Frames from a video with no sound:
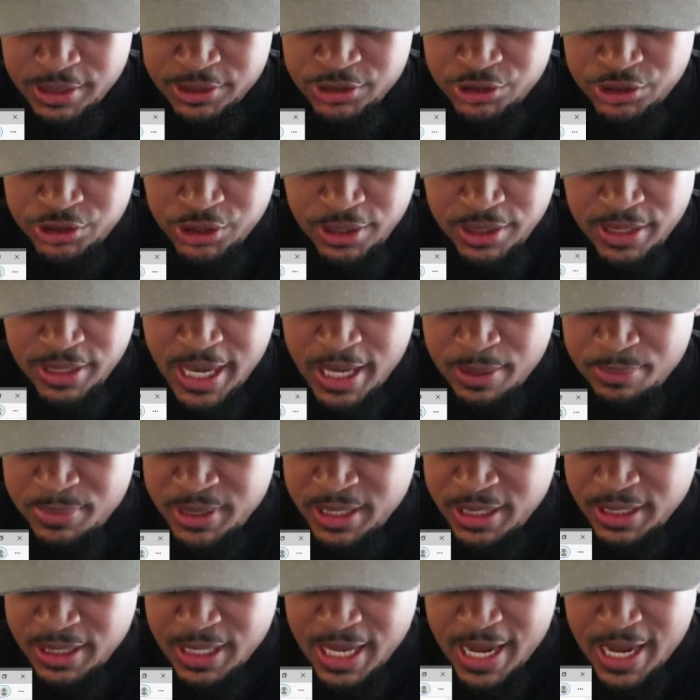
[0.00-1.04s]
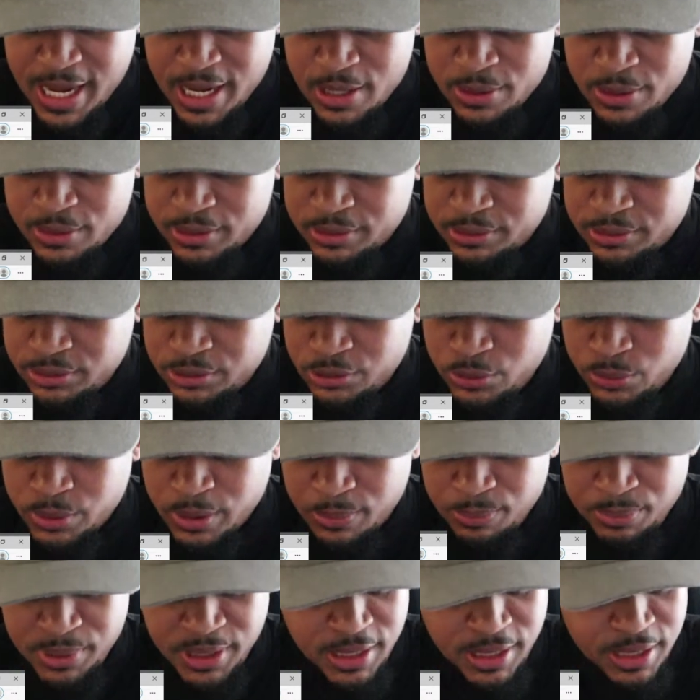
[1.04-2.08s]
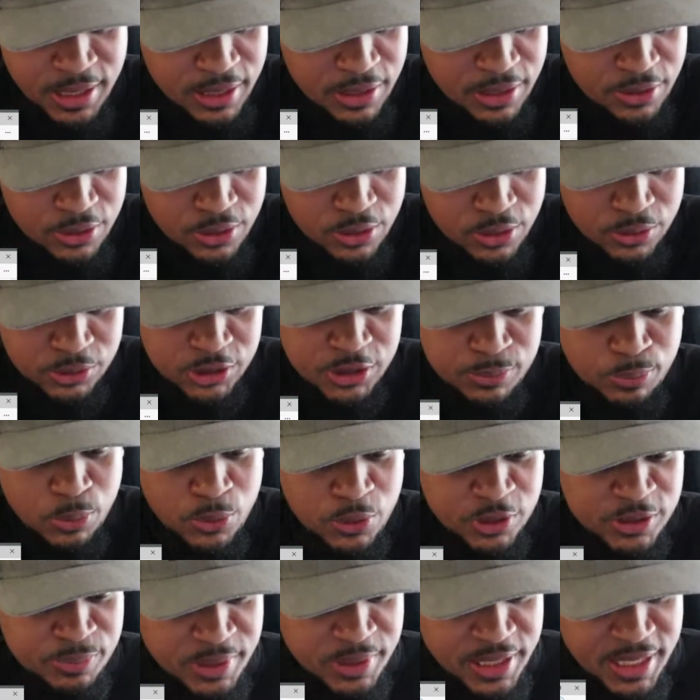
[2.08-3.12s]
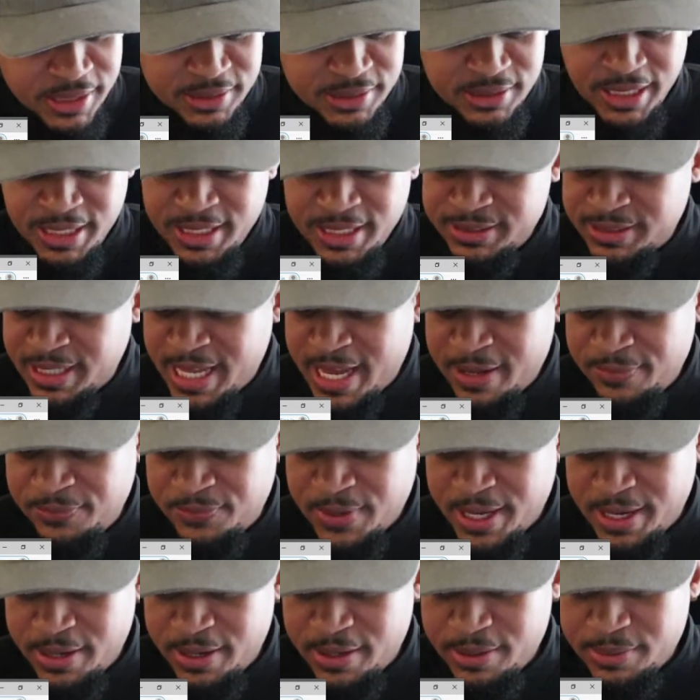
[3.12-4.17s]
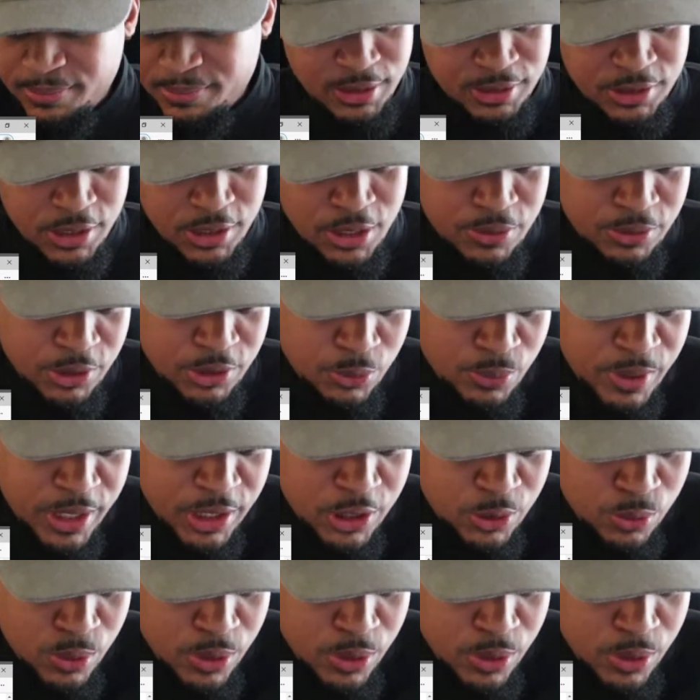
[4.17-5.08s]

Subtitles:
should not be allowed to compete in girls' sports because it is not fair. So, direct